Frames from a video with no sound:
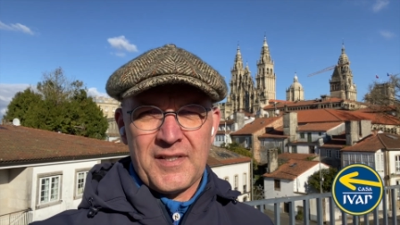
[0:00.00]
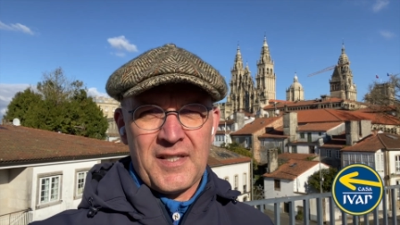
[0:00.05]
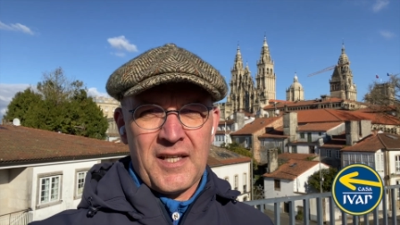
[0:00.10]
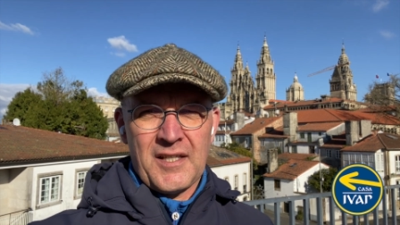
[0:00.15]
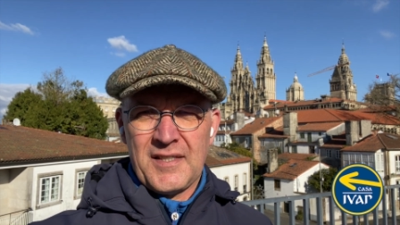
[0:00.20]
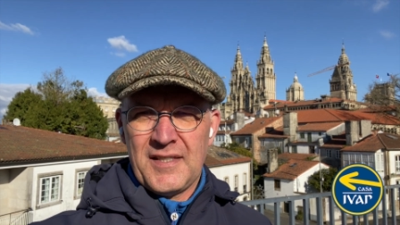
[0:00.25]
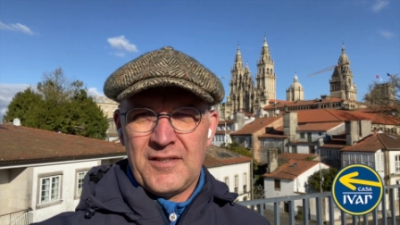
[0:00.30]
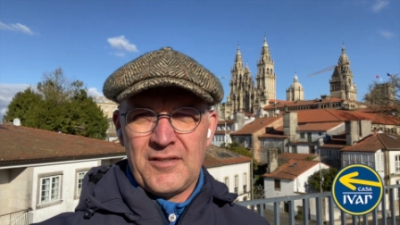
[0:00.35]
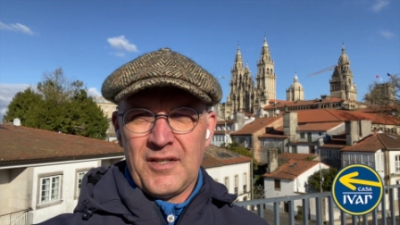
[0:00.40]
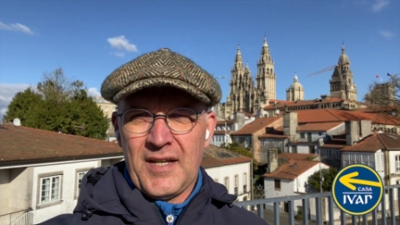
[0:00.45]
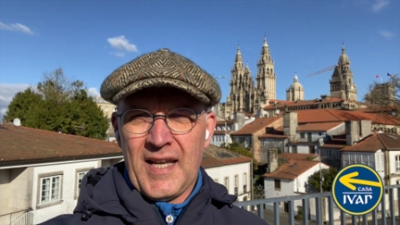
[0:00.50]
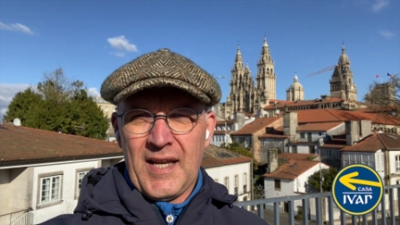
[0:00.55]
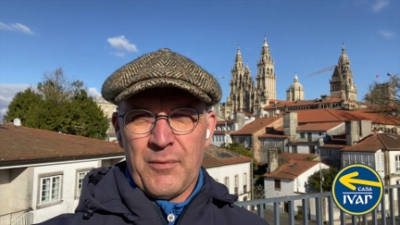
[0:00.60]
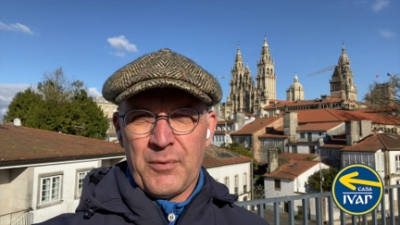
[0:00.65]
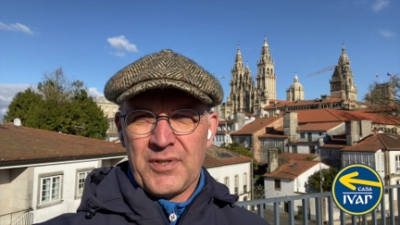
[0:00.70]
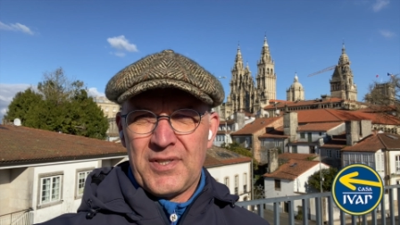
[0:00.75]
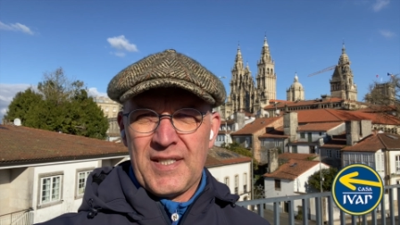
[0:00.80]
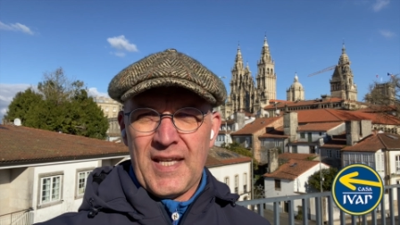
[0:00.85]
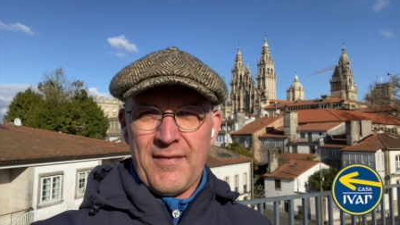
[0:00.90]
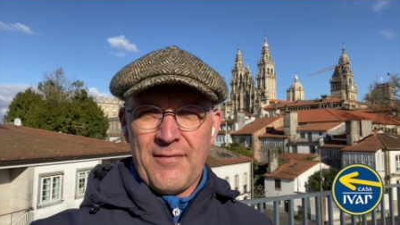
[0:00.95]
I think today
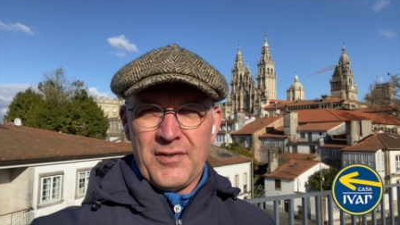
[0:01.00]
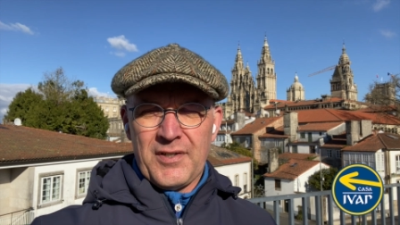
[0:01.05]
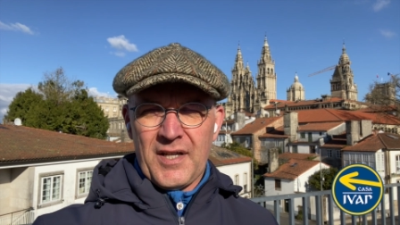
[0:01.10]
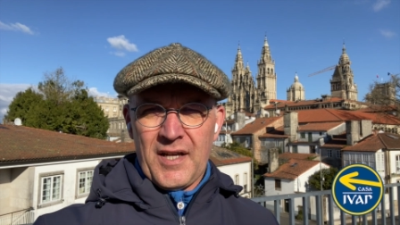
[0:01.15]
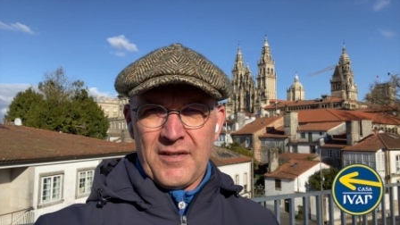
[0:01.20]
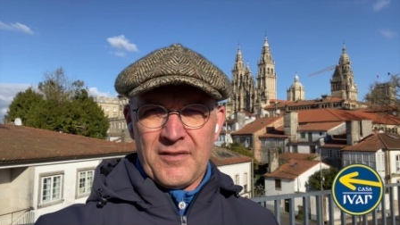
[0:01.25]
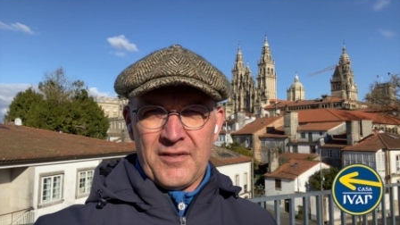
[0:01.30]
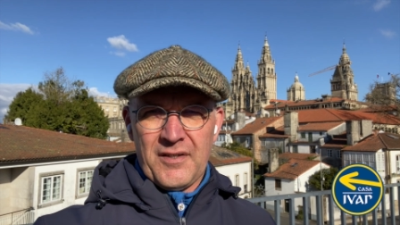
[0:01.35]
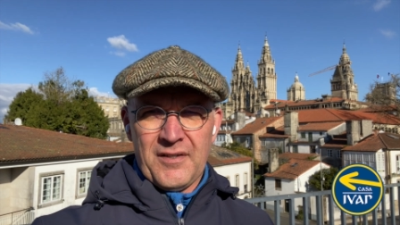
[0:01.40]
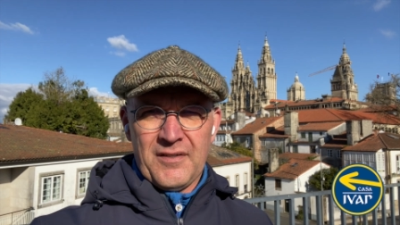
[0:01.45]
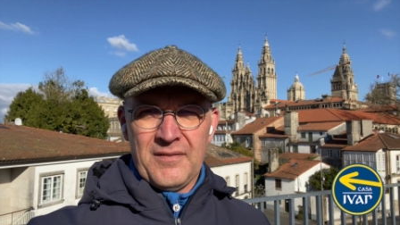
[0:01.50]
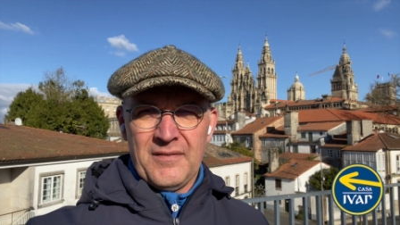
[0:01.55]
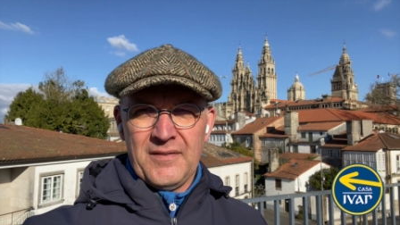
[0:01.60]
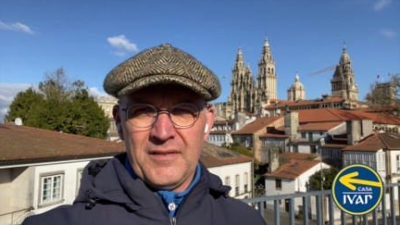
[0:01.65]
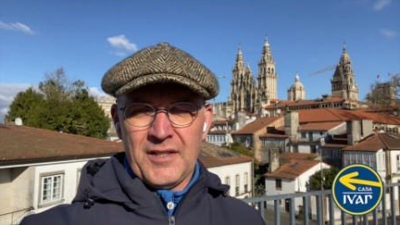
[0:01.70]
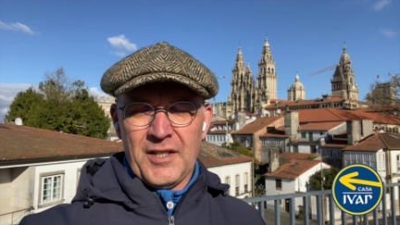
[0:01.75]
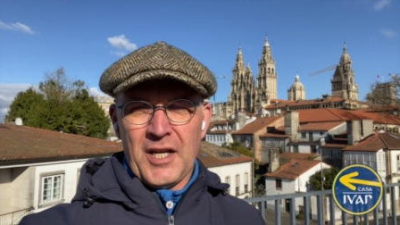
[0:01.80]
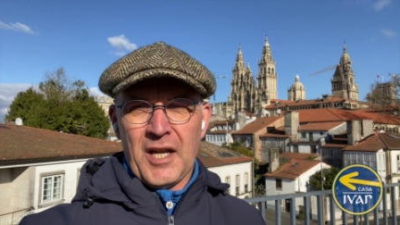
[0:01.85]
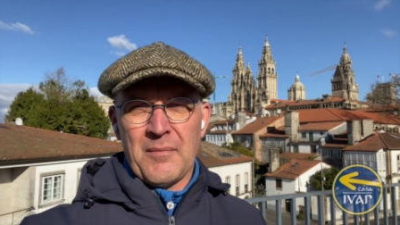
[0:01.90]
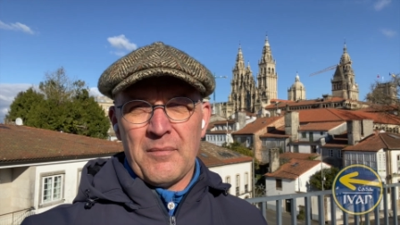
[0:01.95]
was 700,
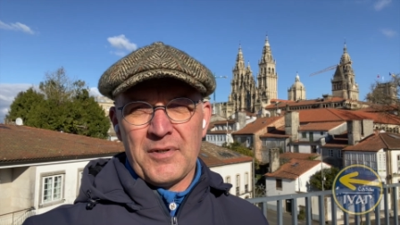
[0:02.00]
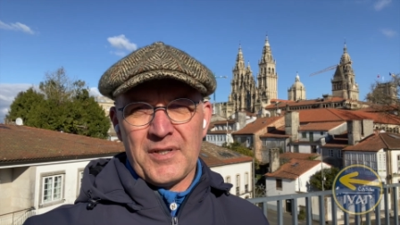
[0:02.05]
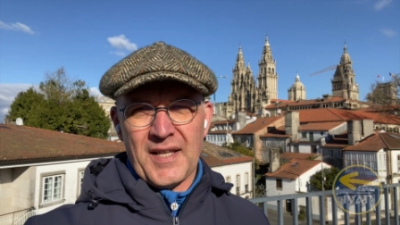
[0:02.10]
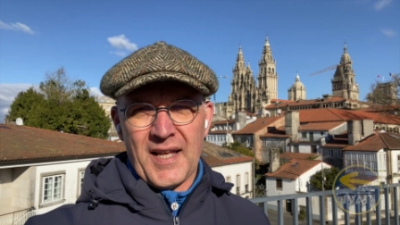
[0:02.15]
the number